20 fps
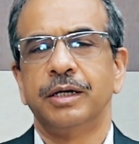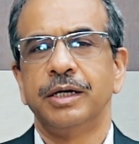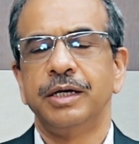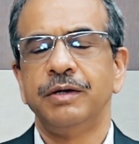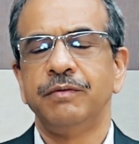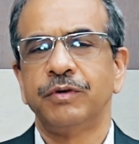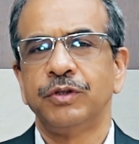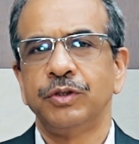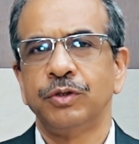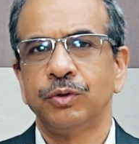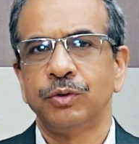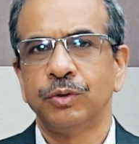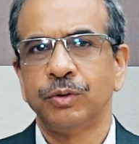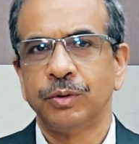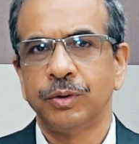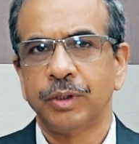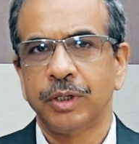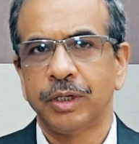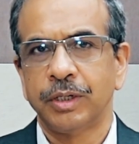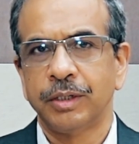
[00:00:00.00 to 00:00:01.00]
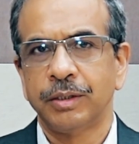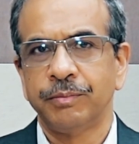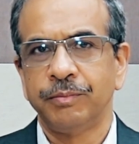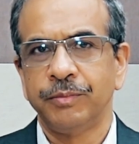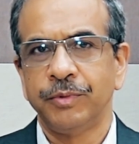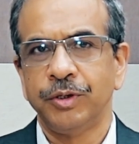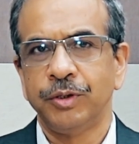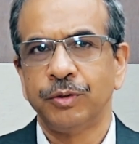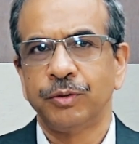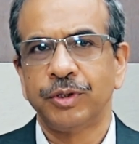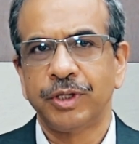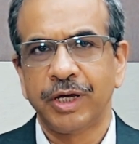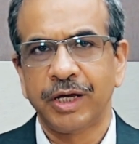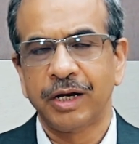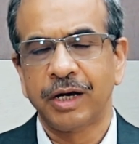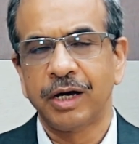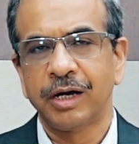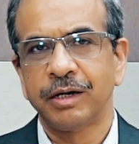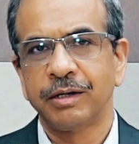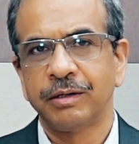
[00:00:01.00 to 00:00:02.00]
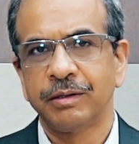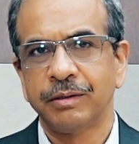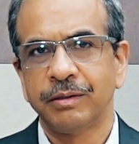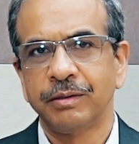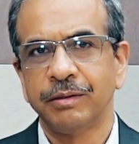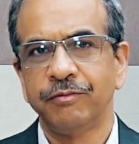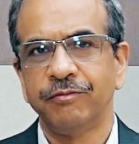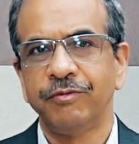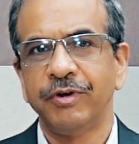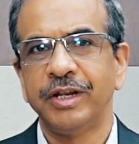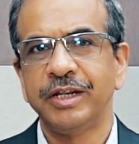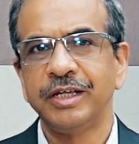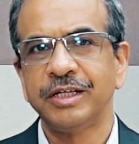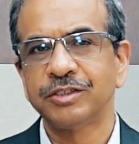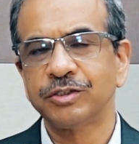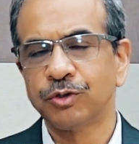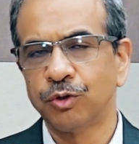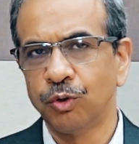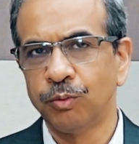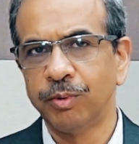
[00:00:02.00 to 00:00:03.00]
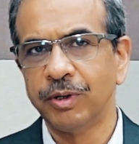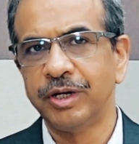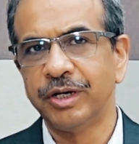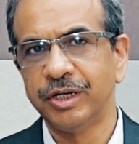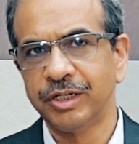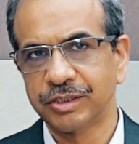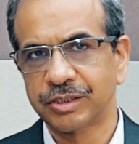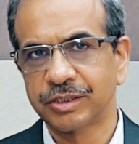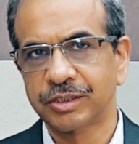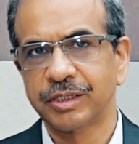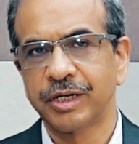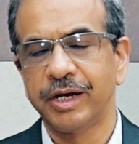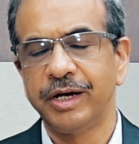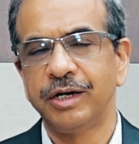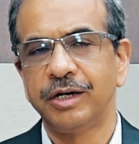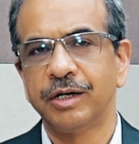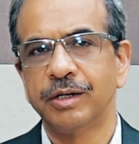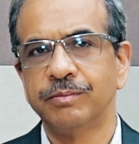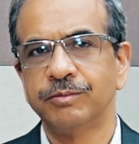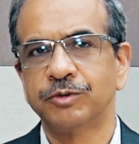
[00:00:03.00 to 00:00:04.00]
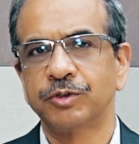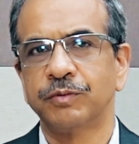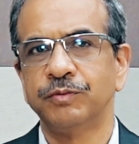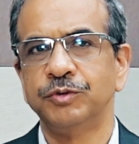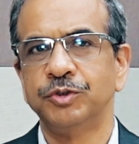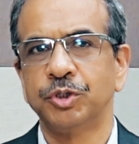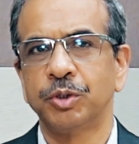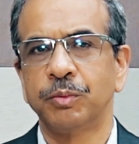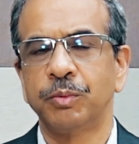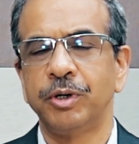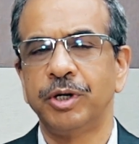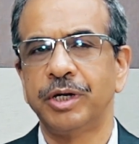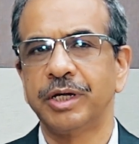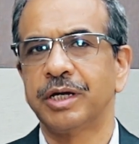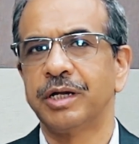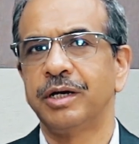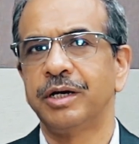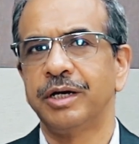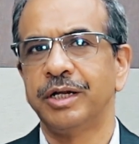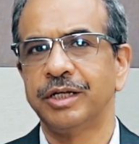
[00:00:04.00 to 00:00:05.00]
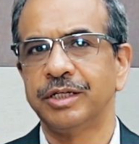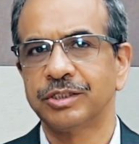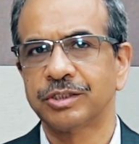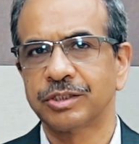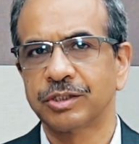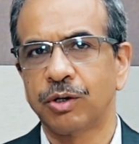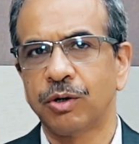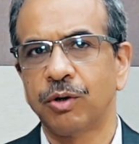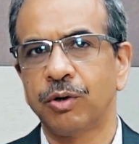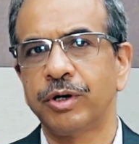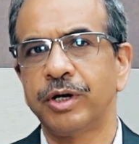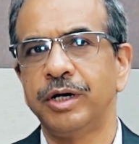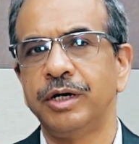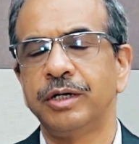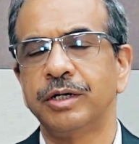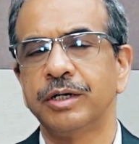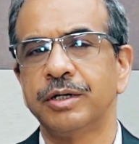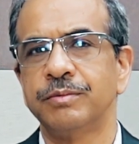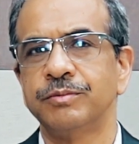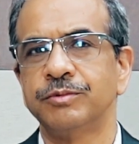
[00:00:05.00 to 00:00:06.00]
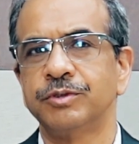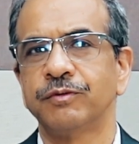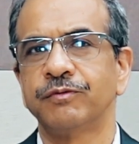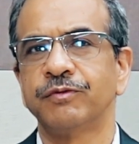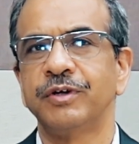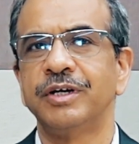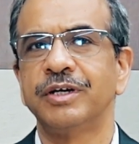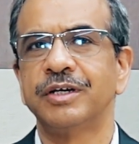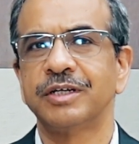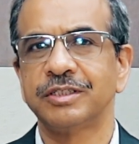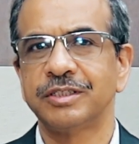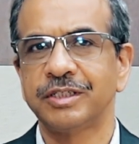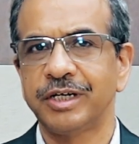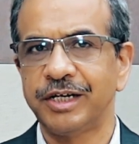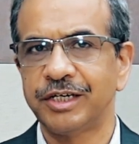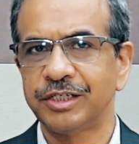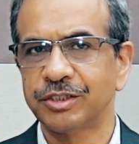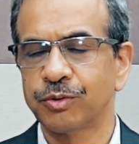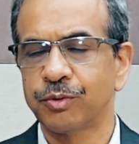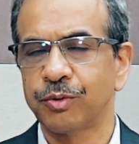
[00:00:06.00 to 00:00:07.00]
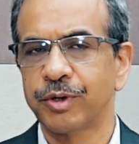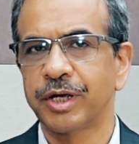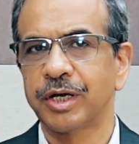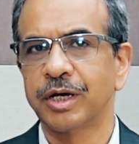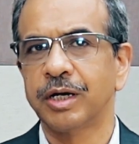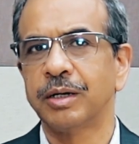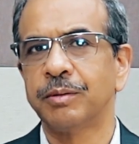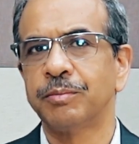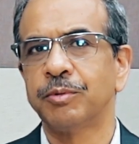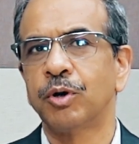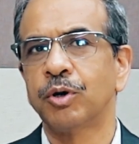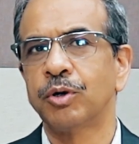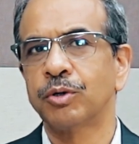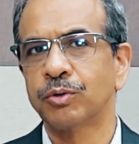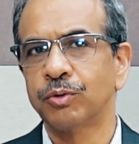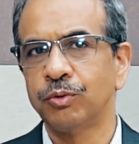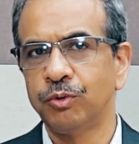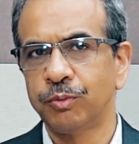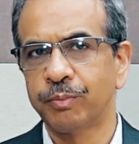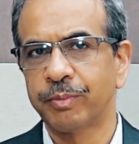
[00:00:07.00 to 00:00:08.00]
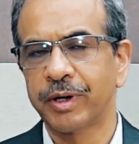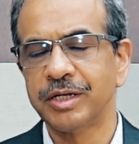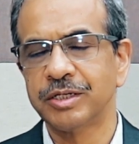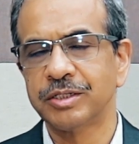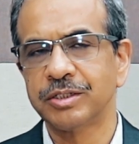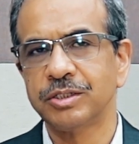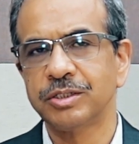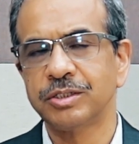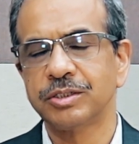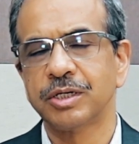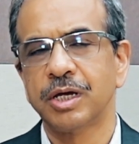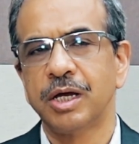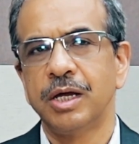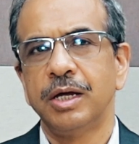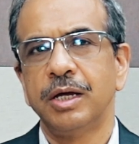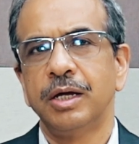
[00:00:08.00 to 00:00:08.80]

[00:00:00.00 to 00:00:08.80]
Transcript: Even though, there are various global risks in terms of geopolitical risk or in terms of interest rates going up or crude prices,